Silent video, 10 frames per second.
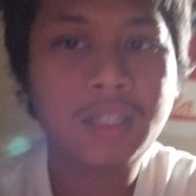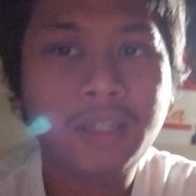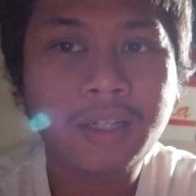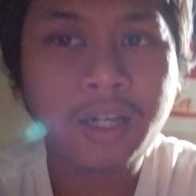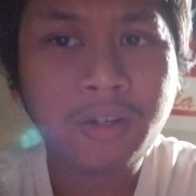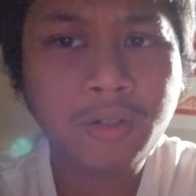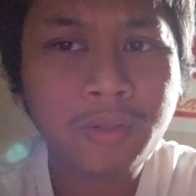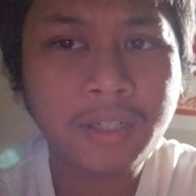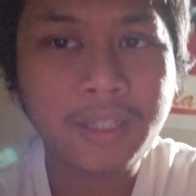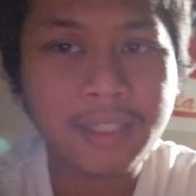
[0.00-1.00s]
I don't know what it
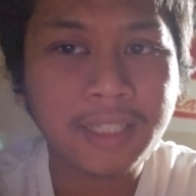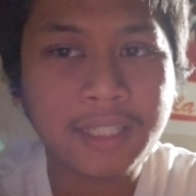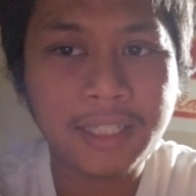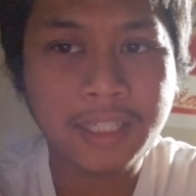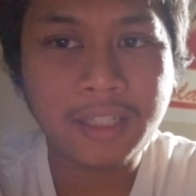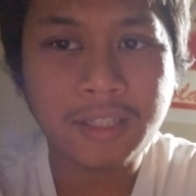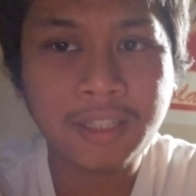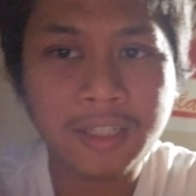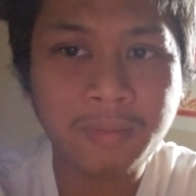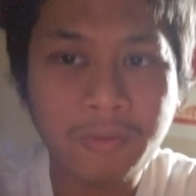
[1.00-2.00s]
is. It's
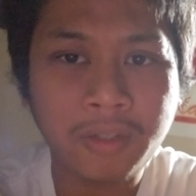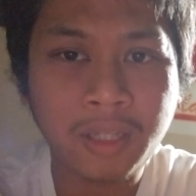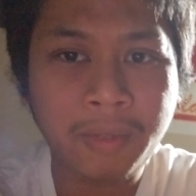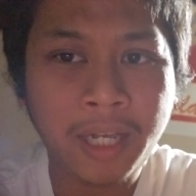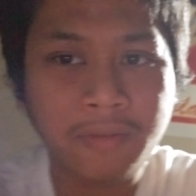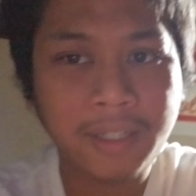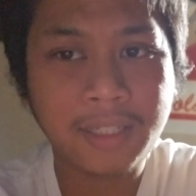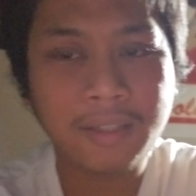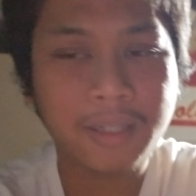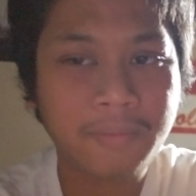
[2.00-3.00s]
just been really bad
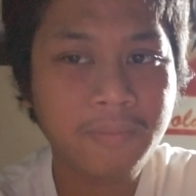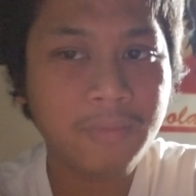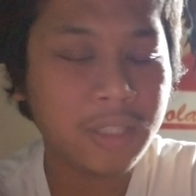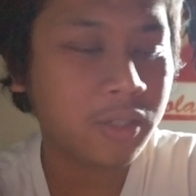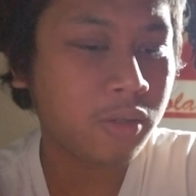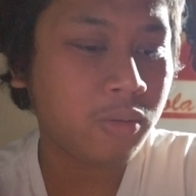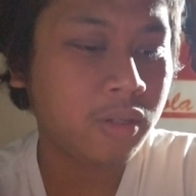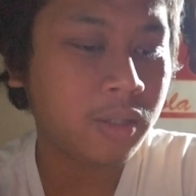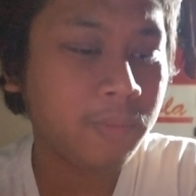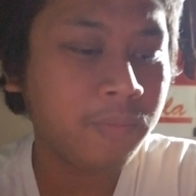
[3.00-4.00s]
recently.
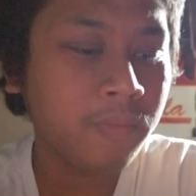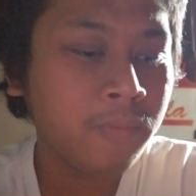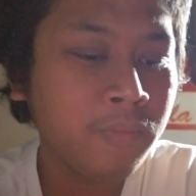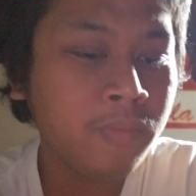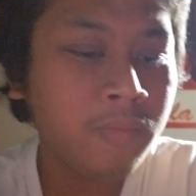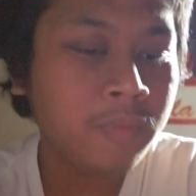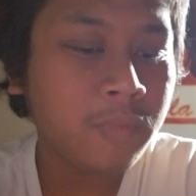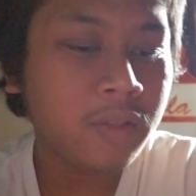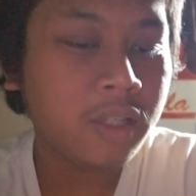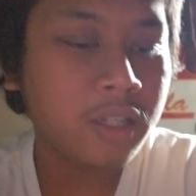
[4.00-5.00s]
So
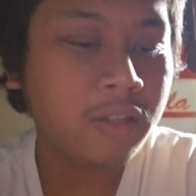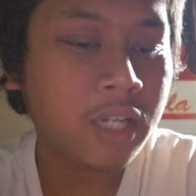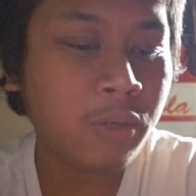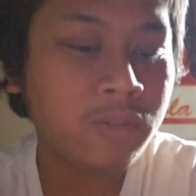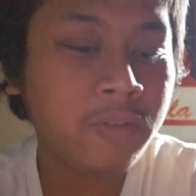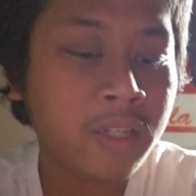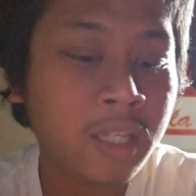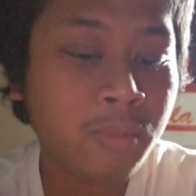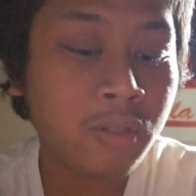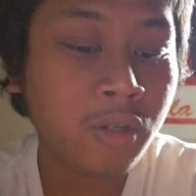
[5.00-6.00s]
I was finally able
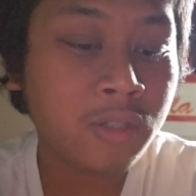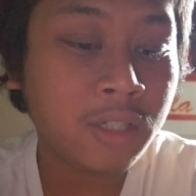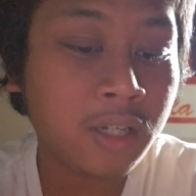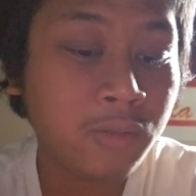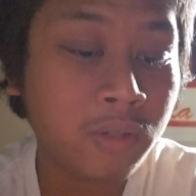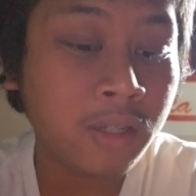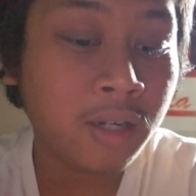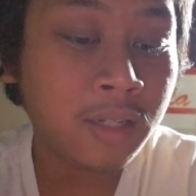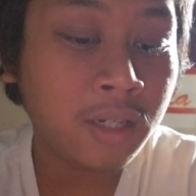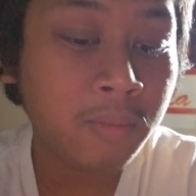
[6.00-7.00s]
to go talk to a
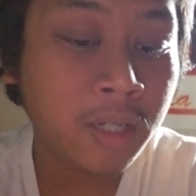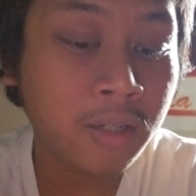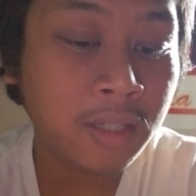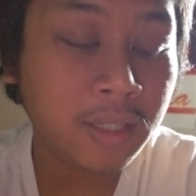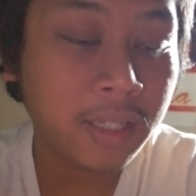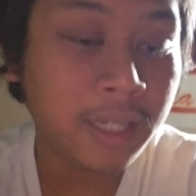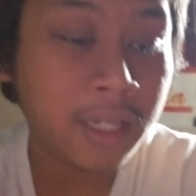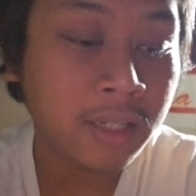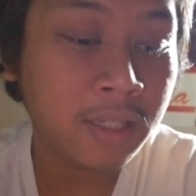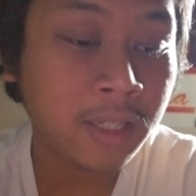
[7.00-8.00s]
doctor about it,
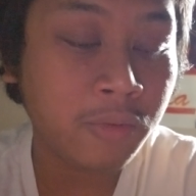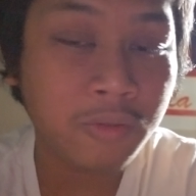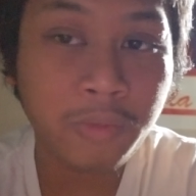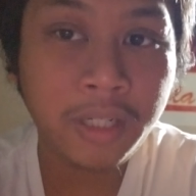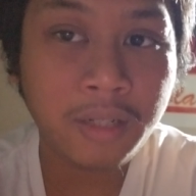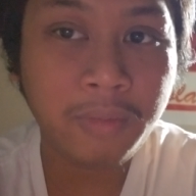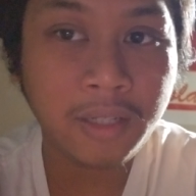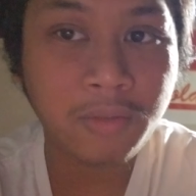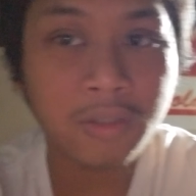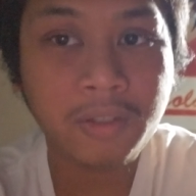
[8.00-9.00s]
and it was weird because it
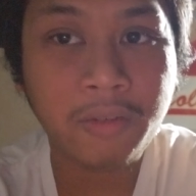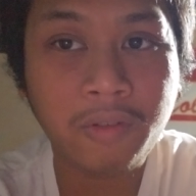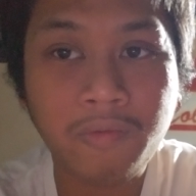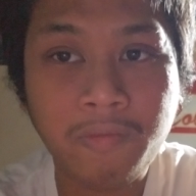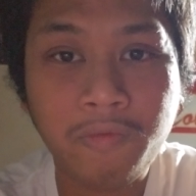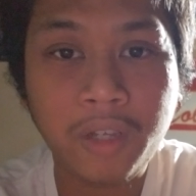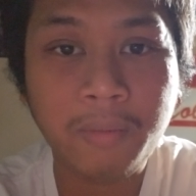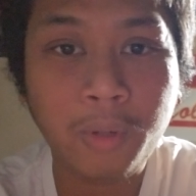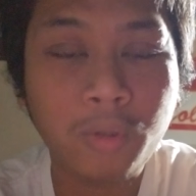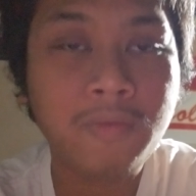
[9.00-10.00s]
was like we
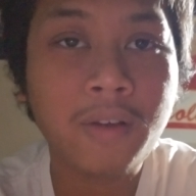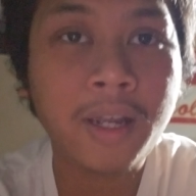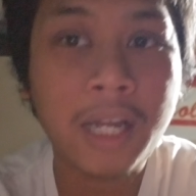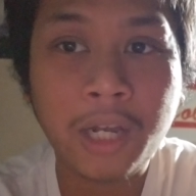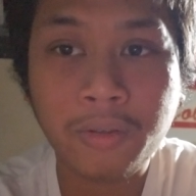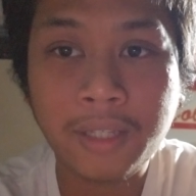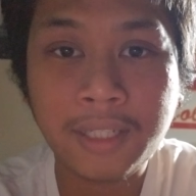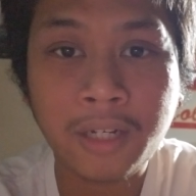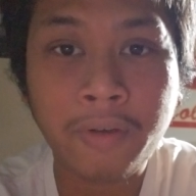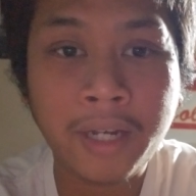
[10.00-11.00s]
both forgot how this
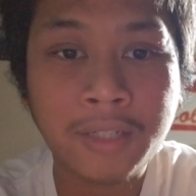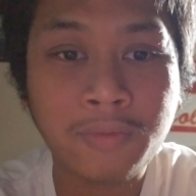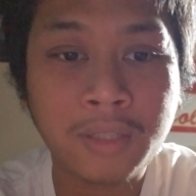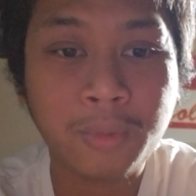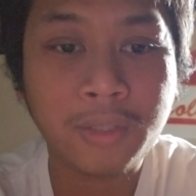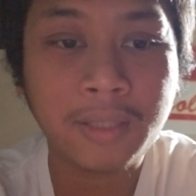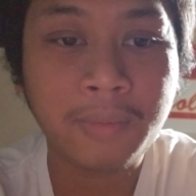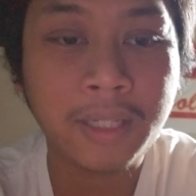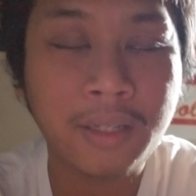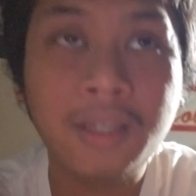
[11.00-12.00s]
interaction was supposed to
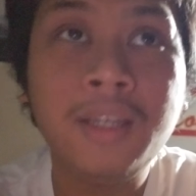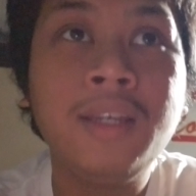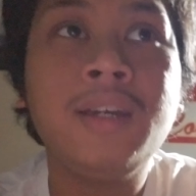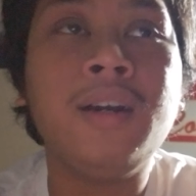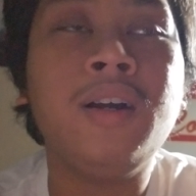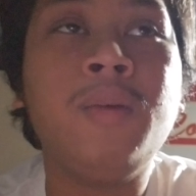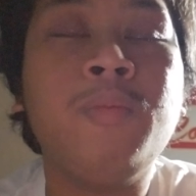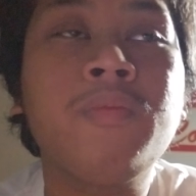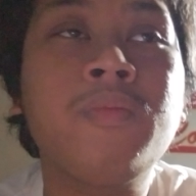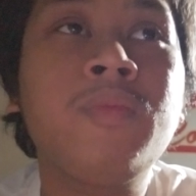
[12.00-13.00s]
be. Um,
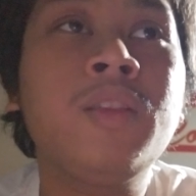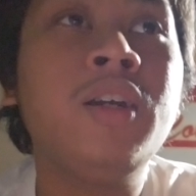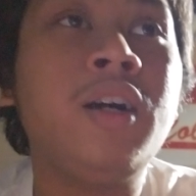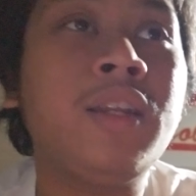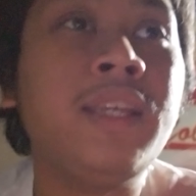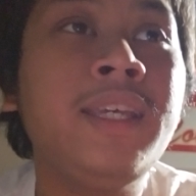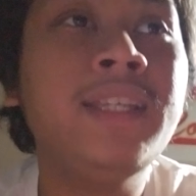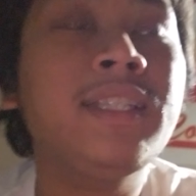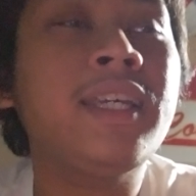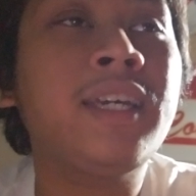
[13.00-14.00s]
on his
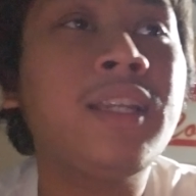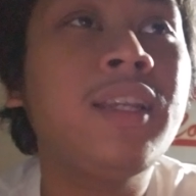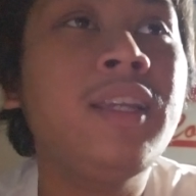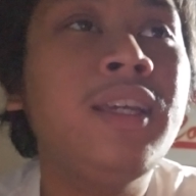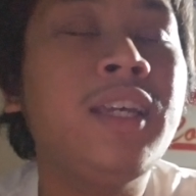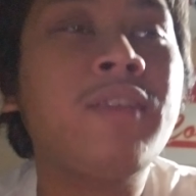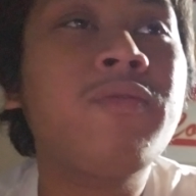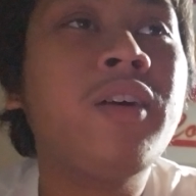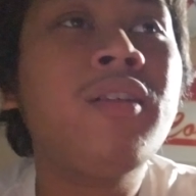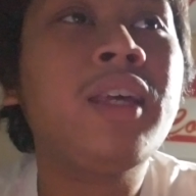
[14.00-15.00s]
end, it
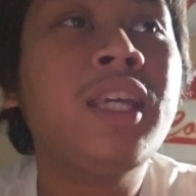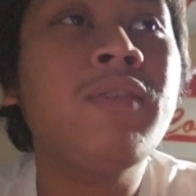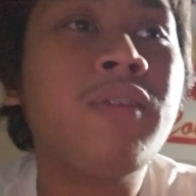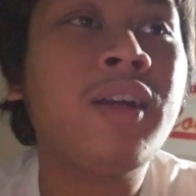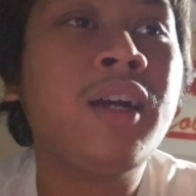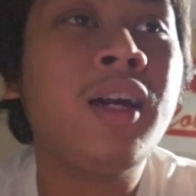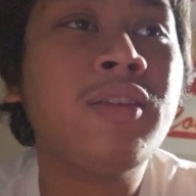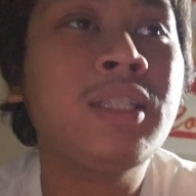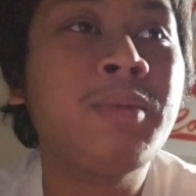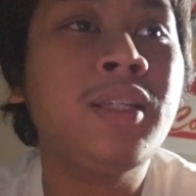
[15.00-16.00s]
felt like he forgot how to
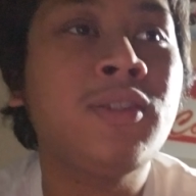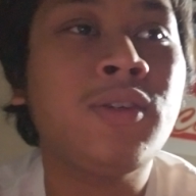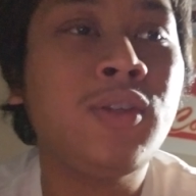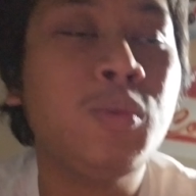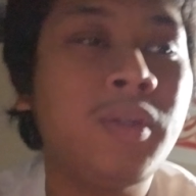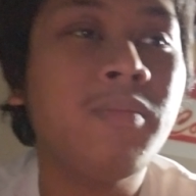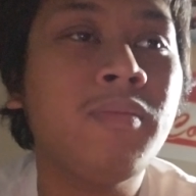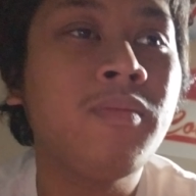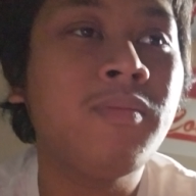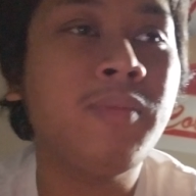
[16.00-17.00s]
speak to a human
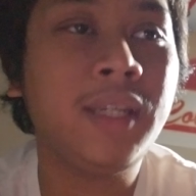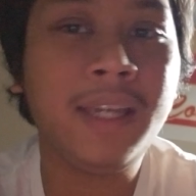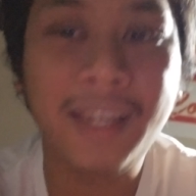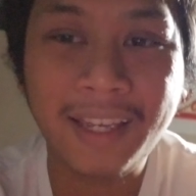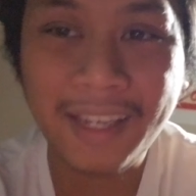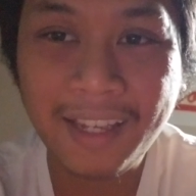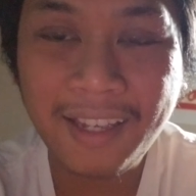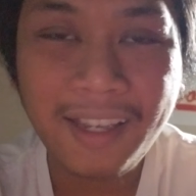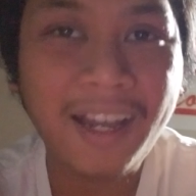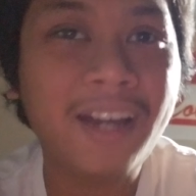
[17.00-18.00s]
being.
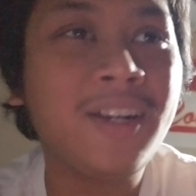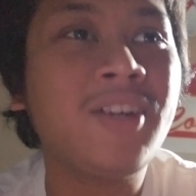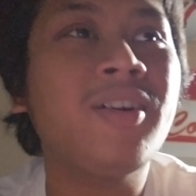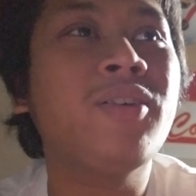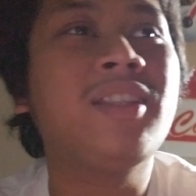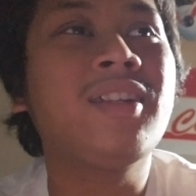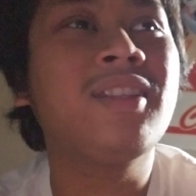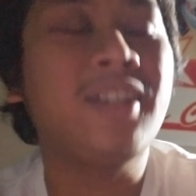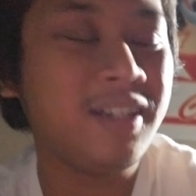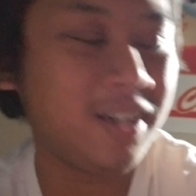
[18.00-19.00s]
I don't know. The
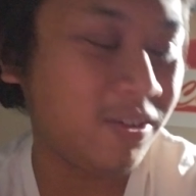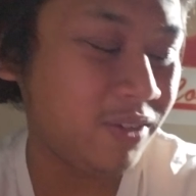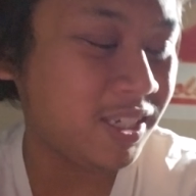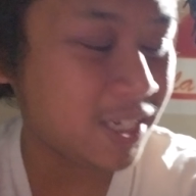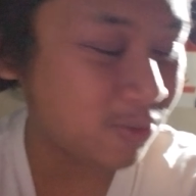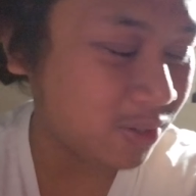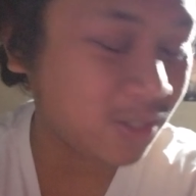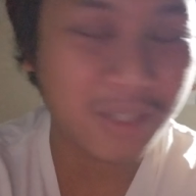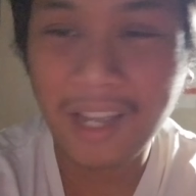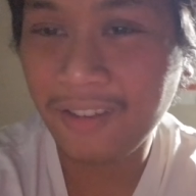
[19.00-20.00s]
conversation was just
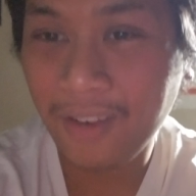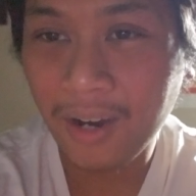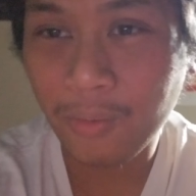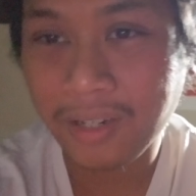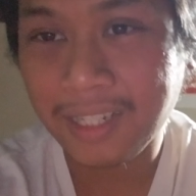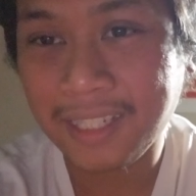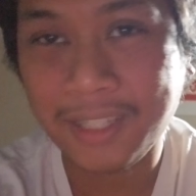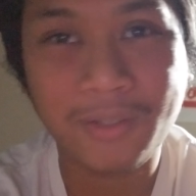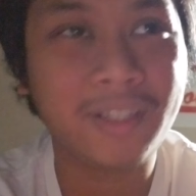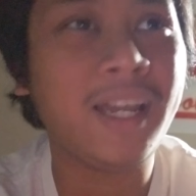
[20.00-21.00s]
kind of awkward and
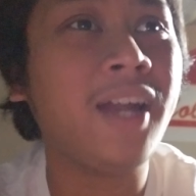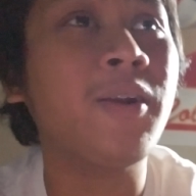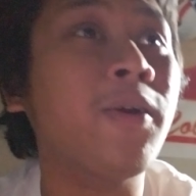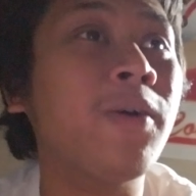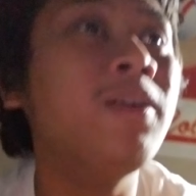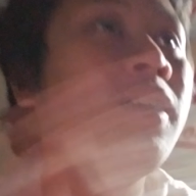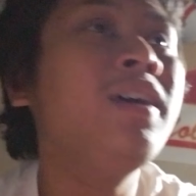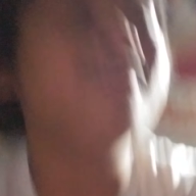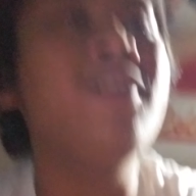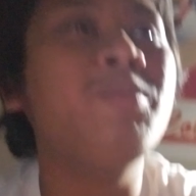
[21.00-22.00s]
stilted. I don't know.
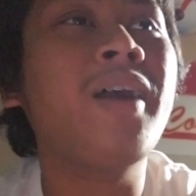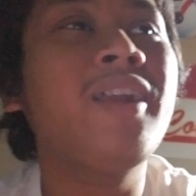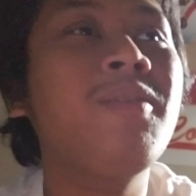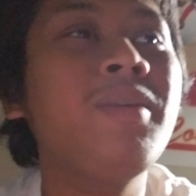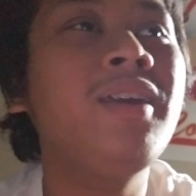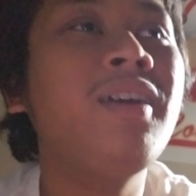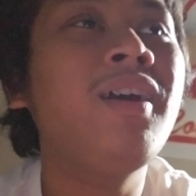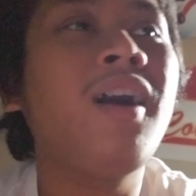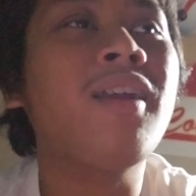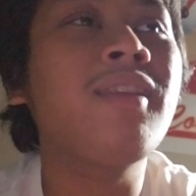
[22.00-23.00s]
He reminded me
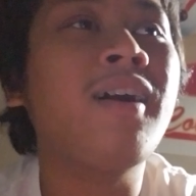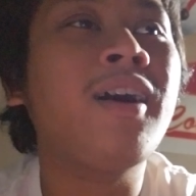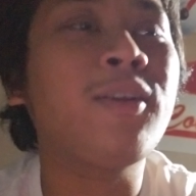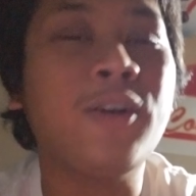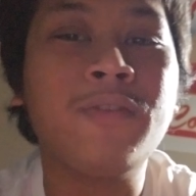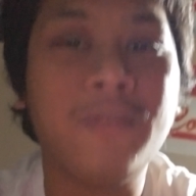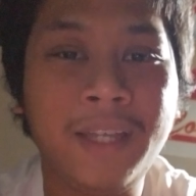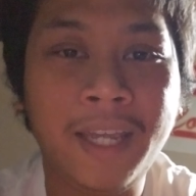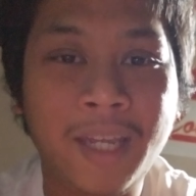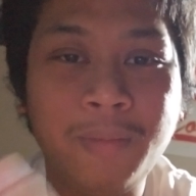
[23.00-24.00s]
a lot of
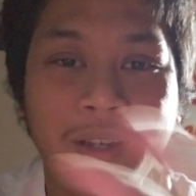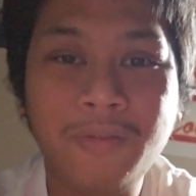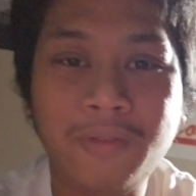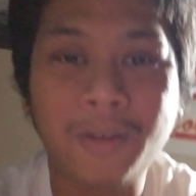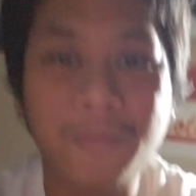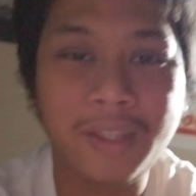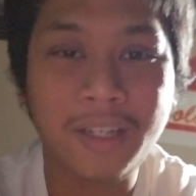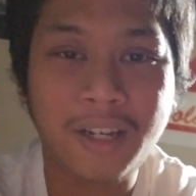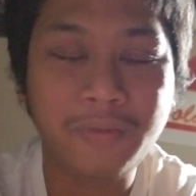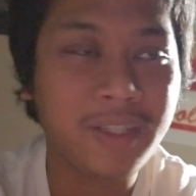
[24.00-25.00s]
Gabe from The
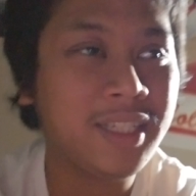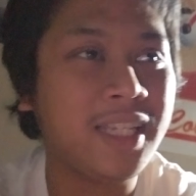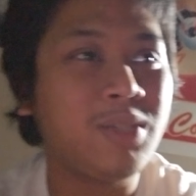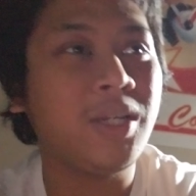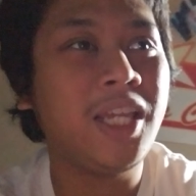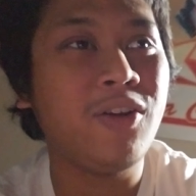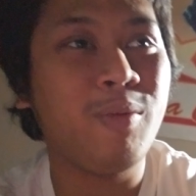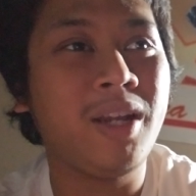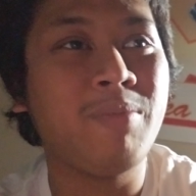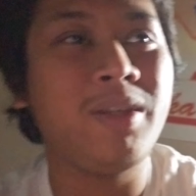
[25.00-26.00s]
Office. That's what he
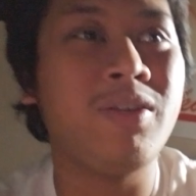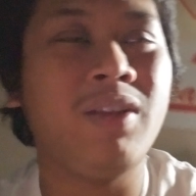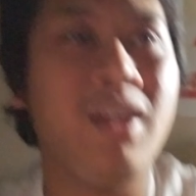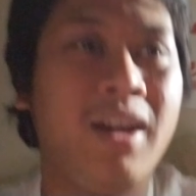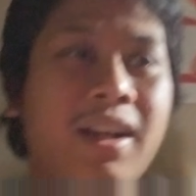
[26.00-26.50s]
reminded me of a lot.